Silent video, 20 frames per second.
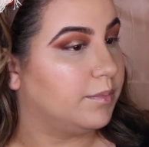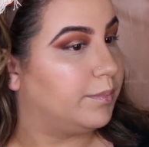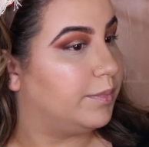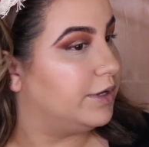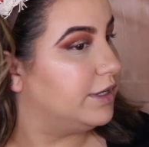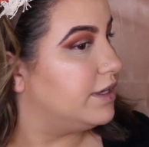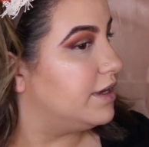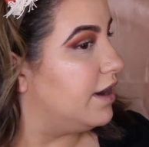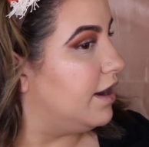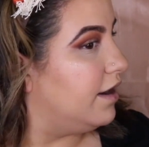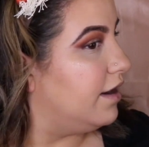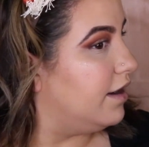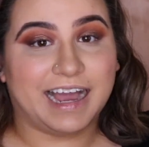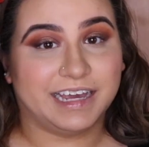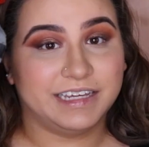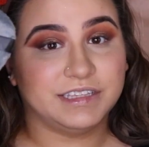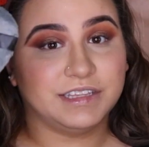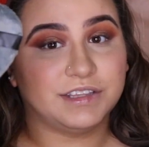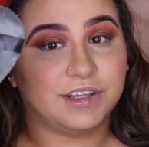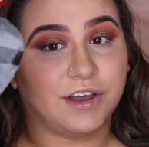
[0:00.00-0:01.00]
But yeah,
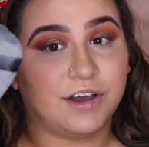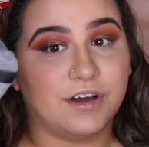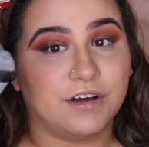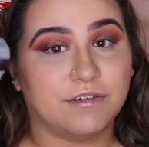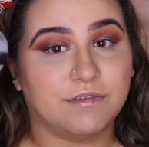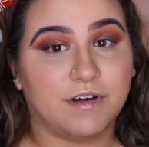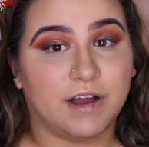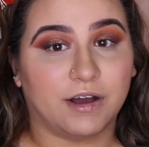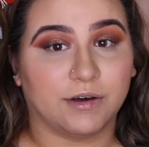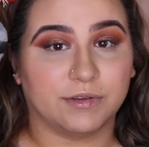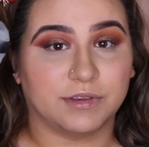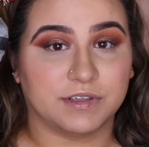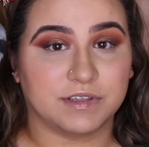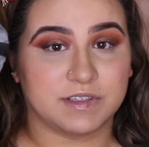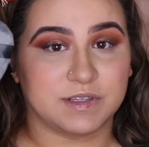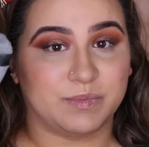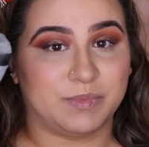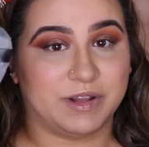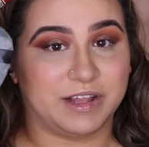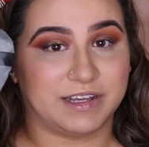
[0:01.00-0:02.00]
I love how
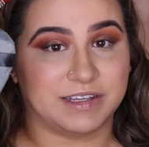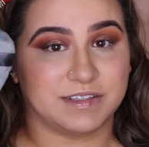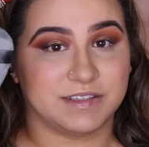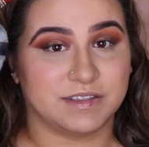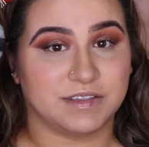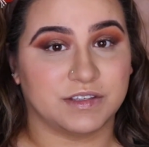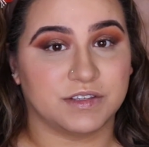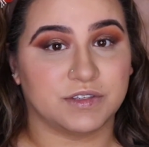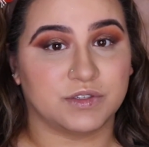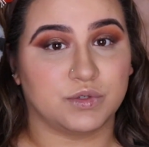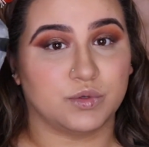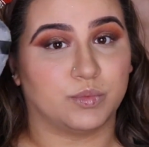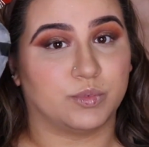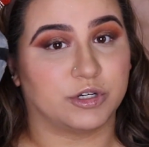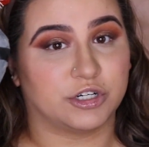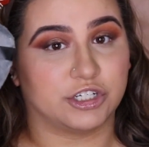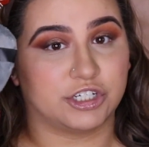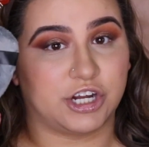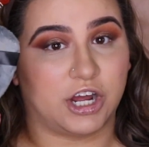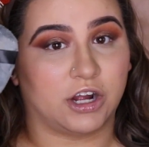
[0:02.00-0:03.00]
this applies the
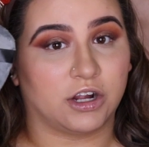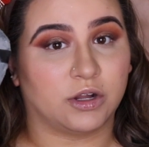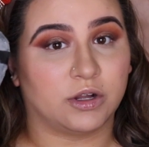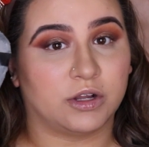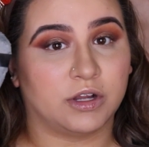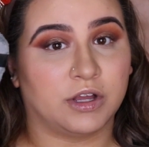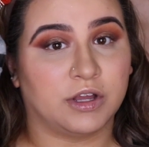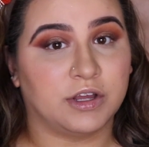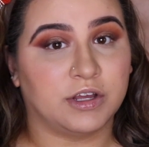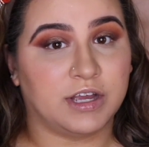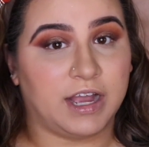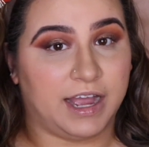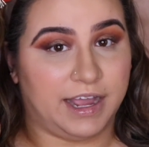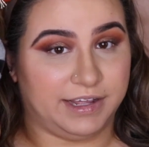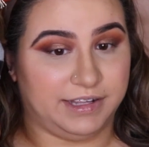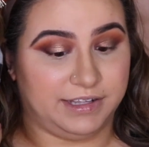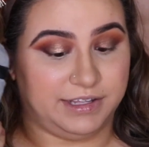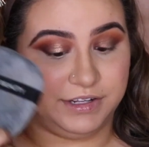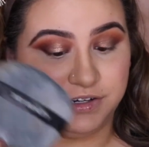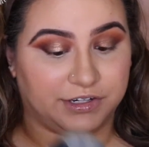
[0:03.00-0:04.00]
Super Shock
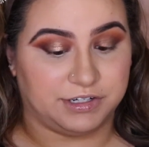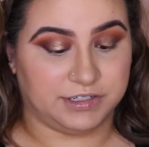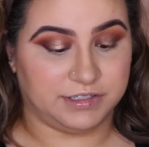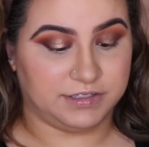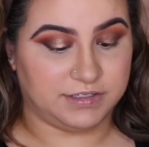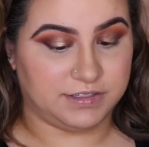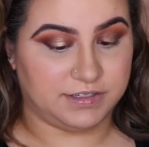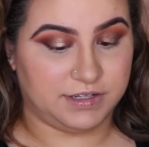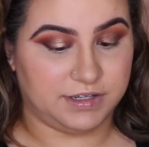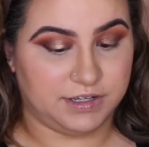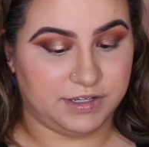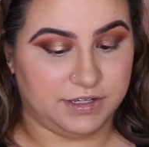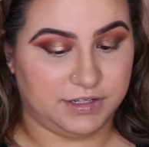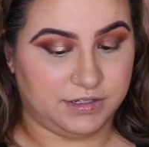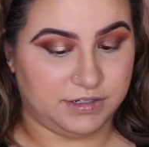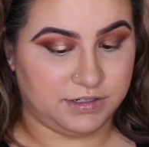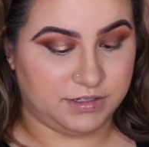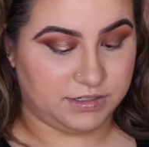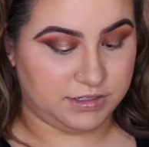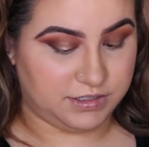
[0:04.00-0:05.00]
highlighters.
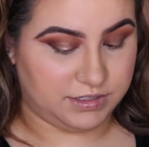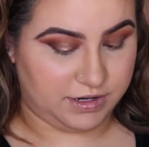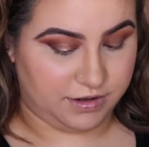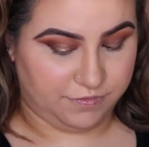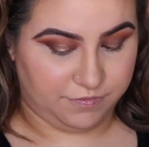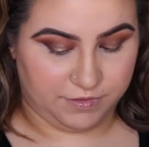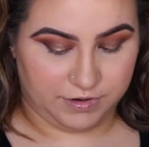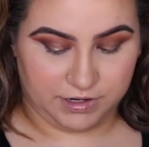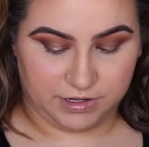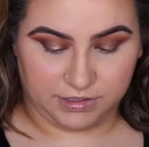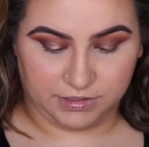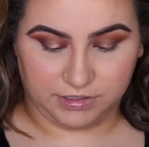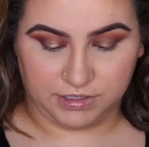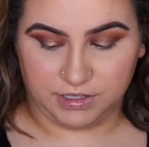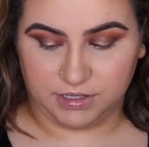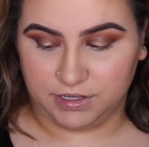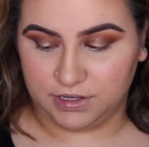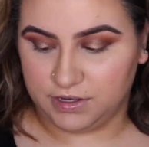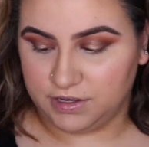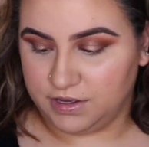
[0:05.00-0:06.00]
It
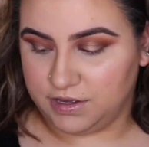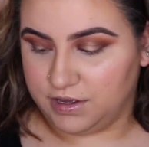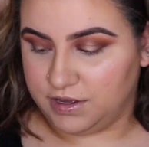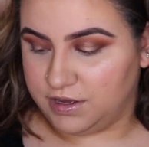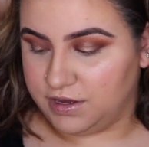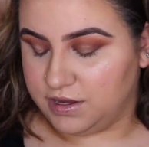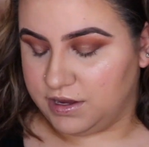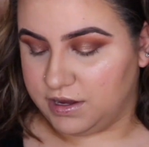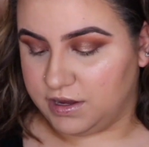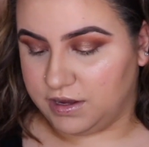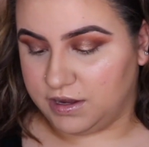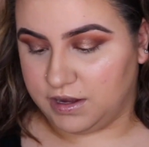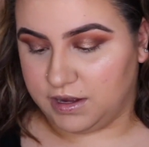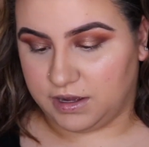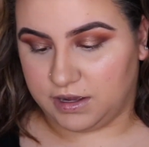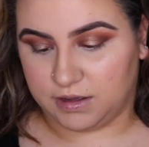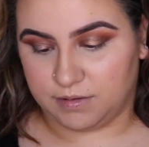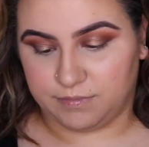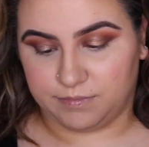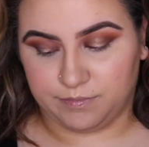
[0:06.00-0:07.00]
definitely
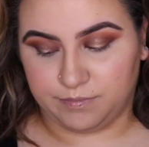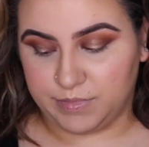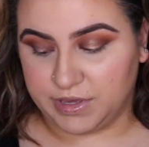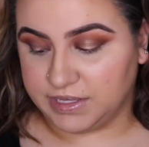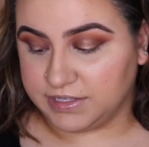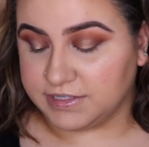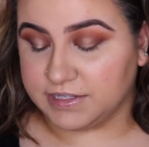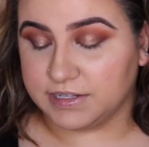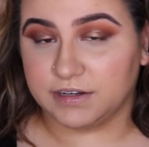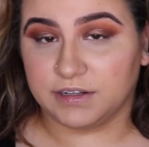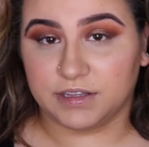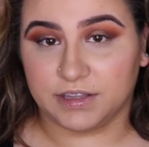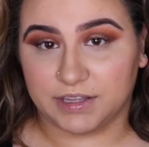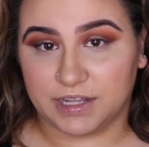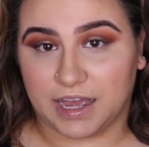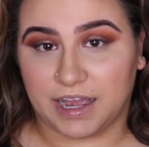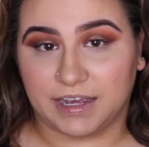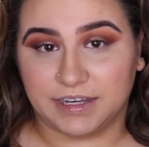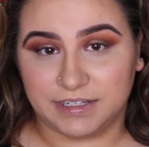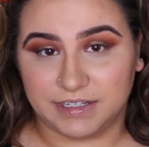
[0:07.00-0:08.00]
makes it a
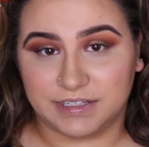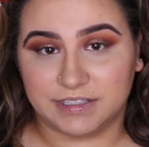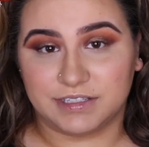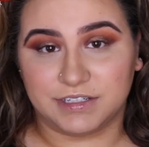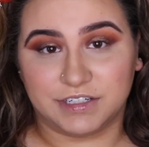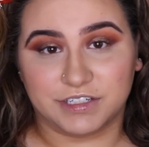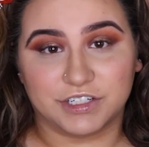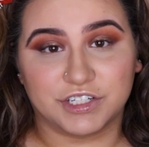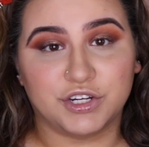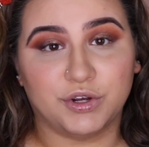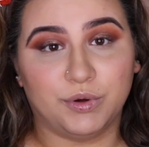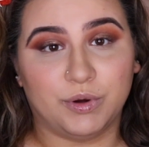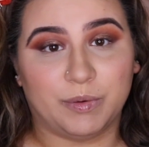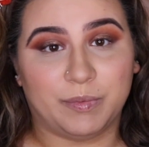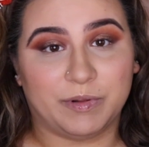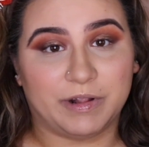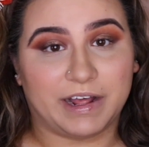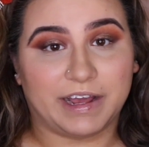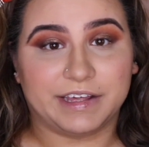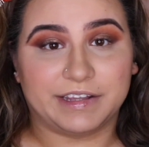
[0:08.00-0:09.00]
lot easier to
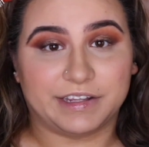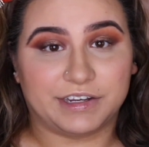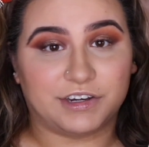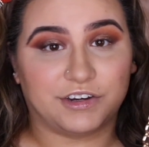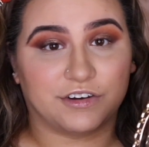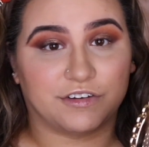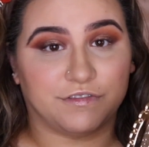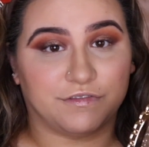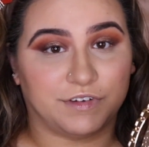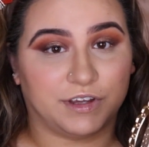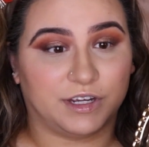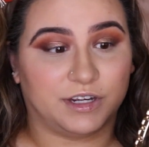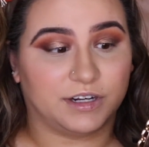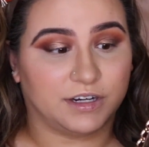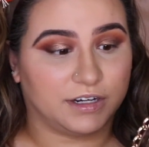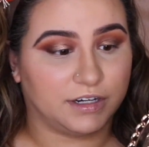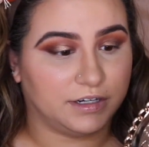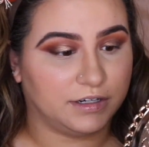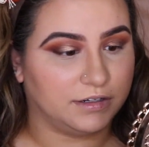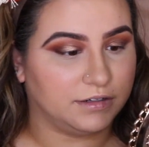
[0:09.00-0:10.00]
apply than your
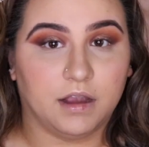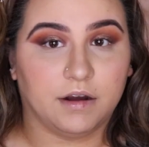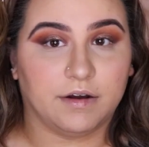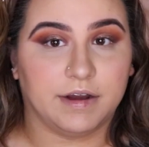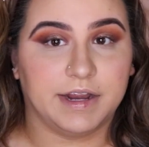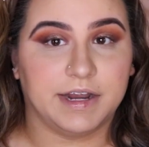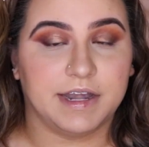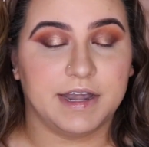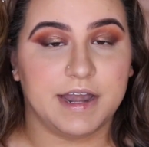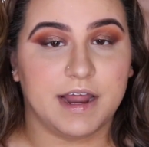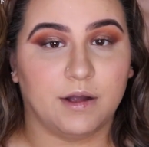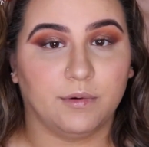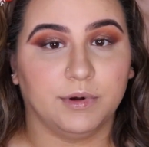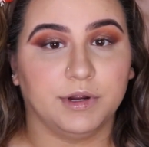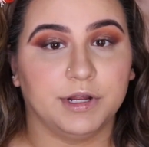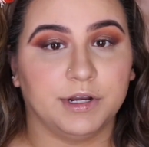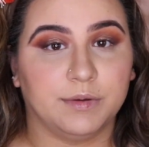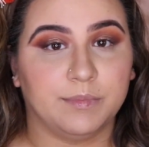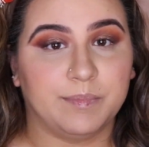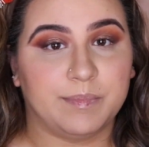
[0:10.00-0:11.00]
finger. Alright, now we're
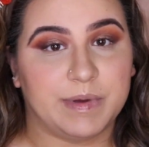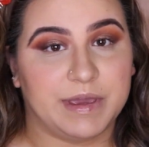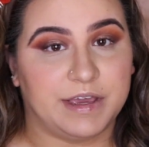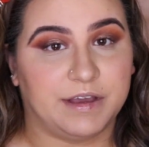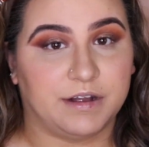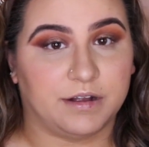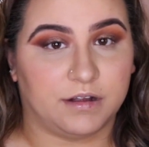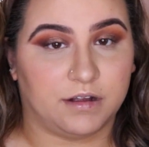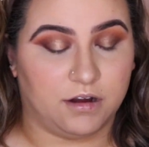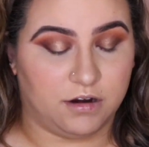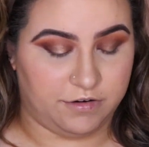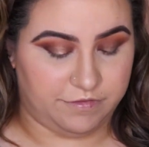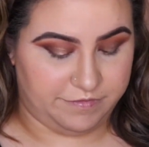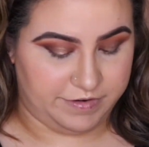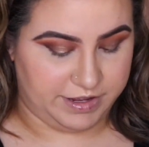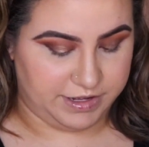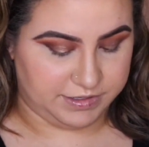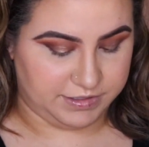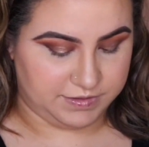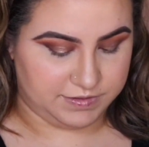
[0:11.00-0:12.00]
going to bake our
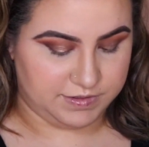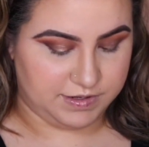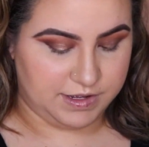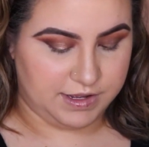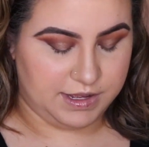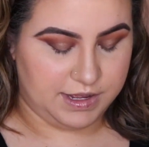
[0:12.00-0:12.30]
face.